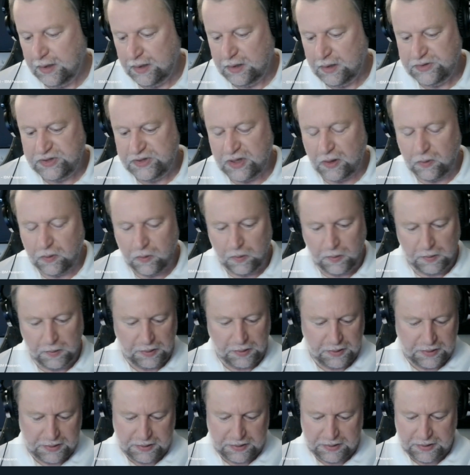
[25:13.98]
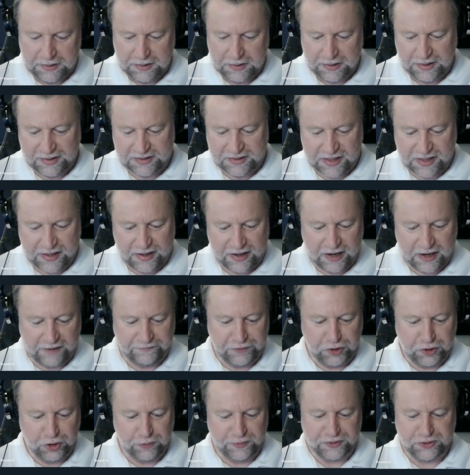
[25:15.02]
So let's say I have
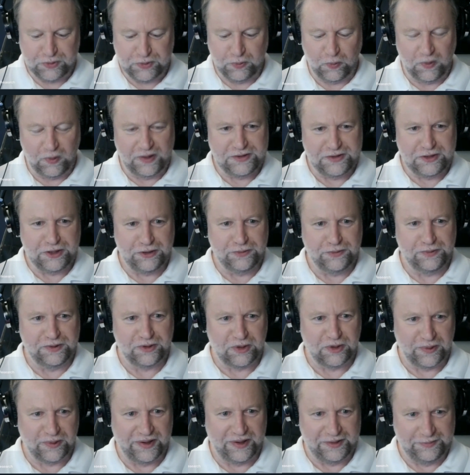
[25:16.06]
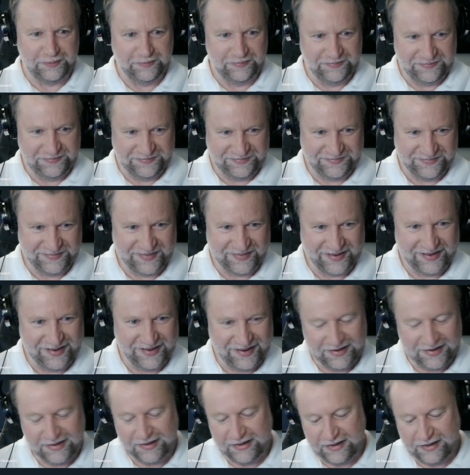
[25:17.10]
qubits 1, 2, and 3.
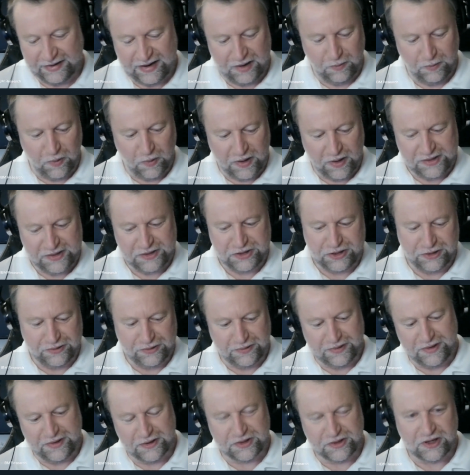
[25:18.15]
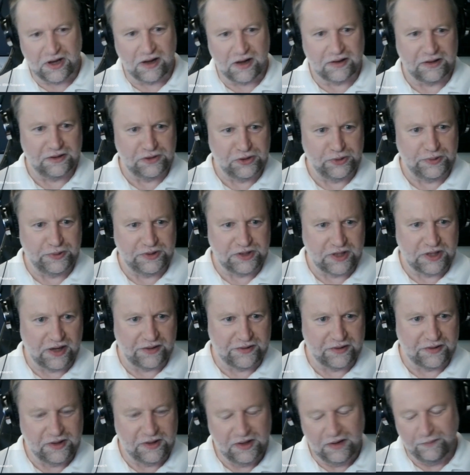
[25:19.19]
I got 1 and 2, and they're talking to each
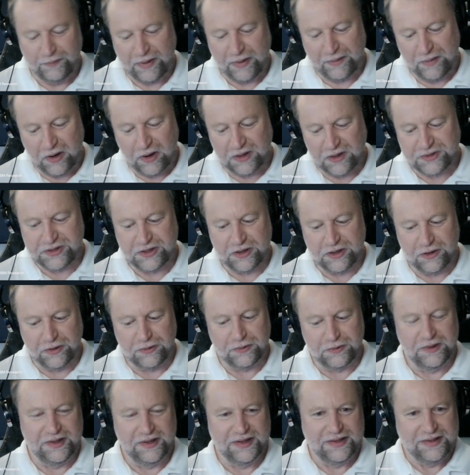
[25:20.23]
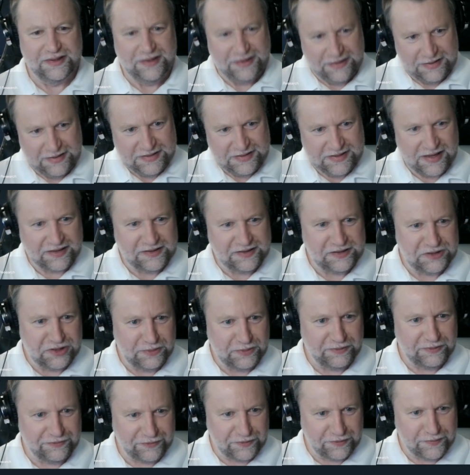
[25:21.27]
other, but I'm also sending
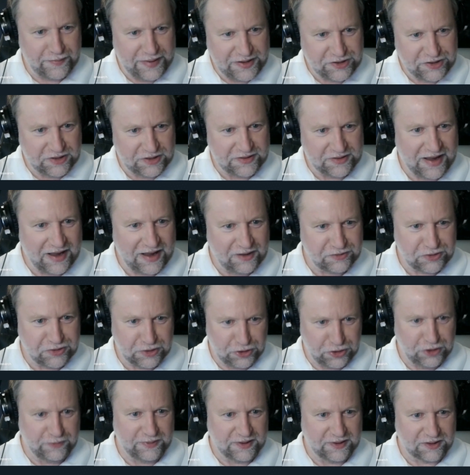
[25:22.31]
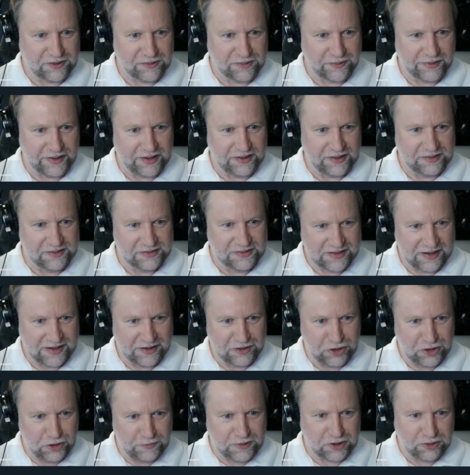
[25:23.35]
some information down to qubit 3, saying,
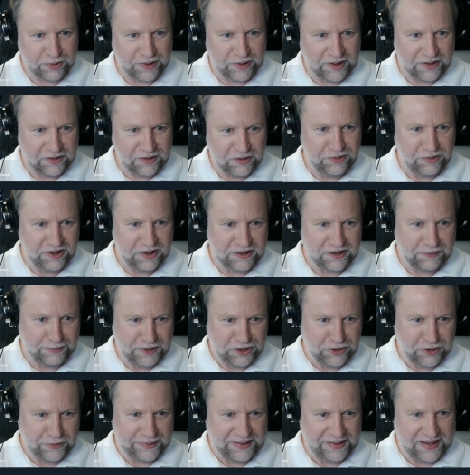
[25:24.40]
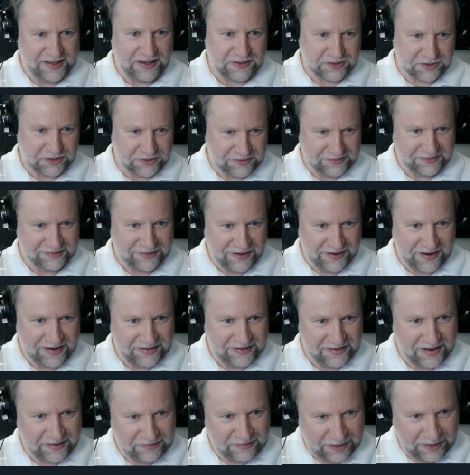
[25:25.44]
qubit 3, you need to be doing this, right?
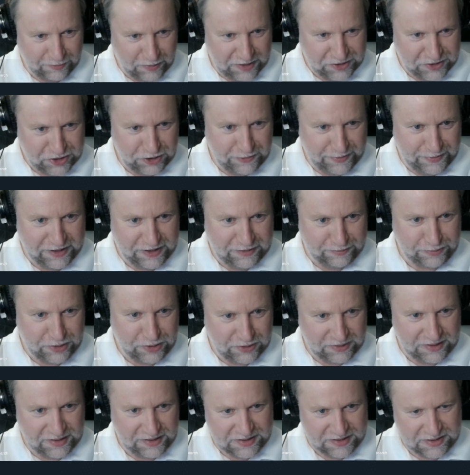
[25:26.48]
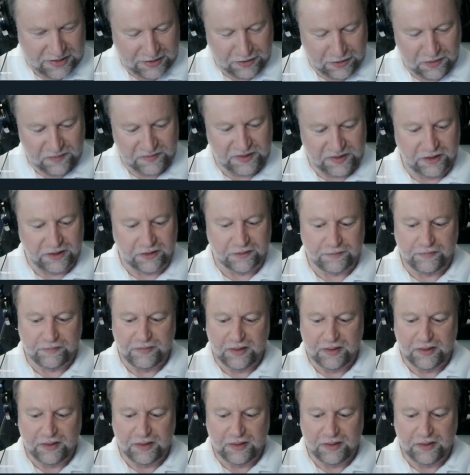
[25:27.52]
I want you to be computing this thing over here.